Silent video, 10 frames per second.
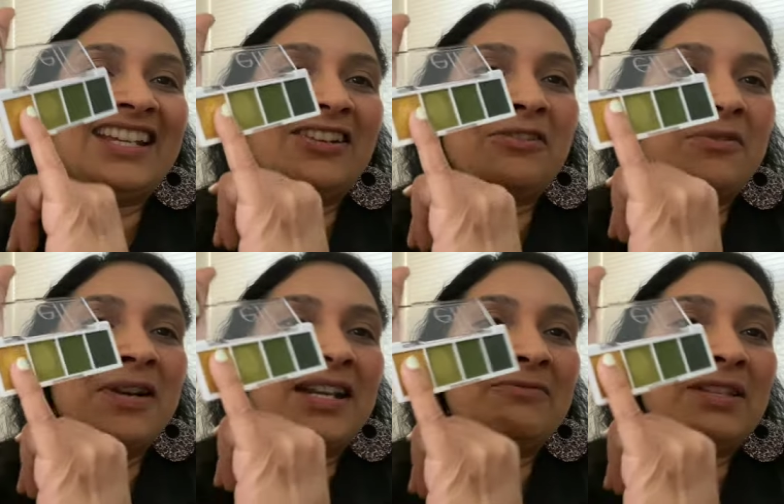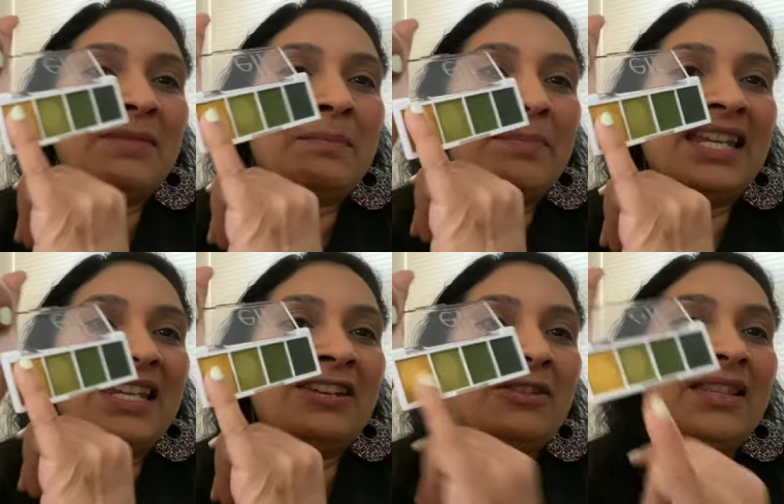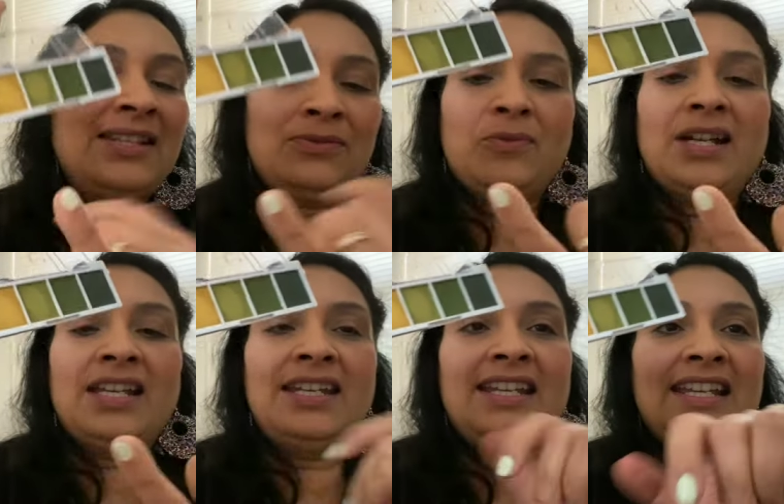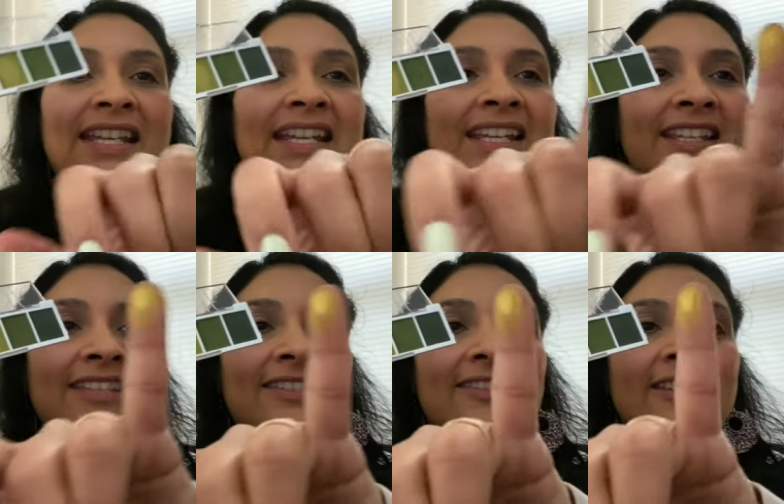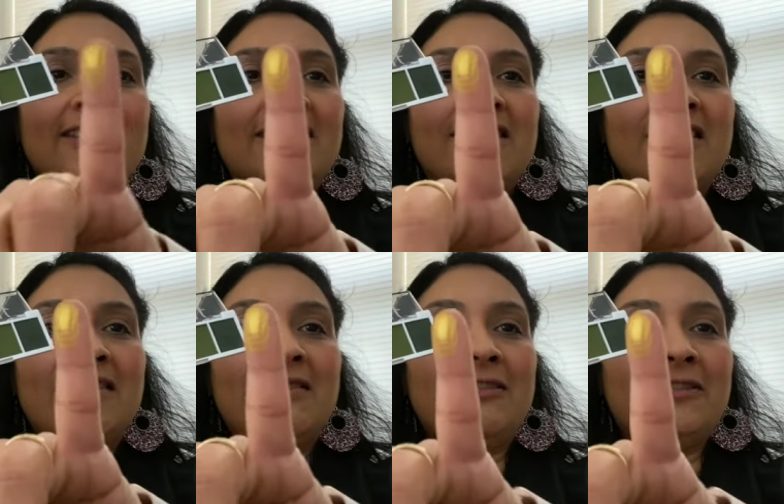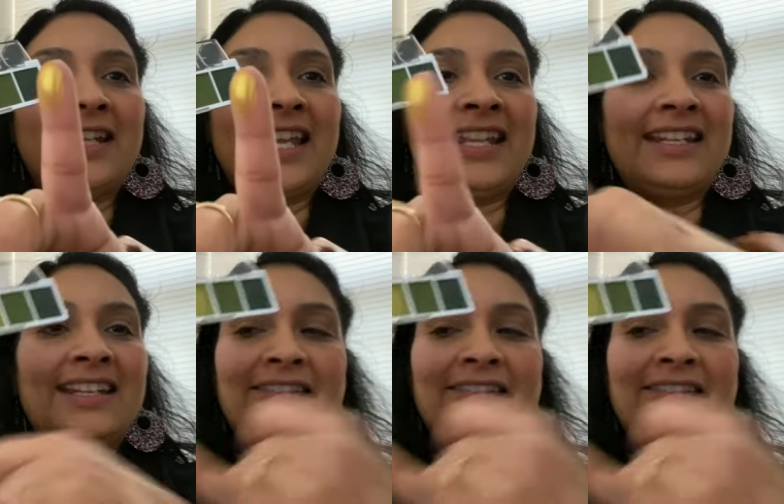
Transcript: going with my pinky on this one, just look at it.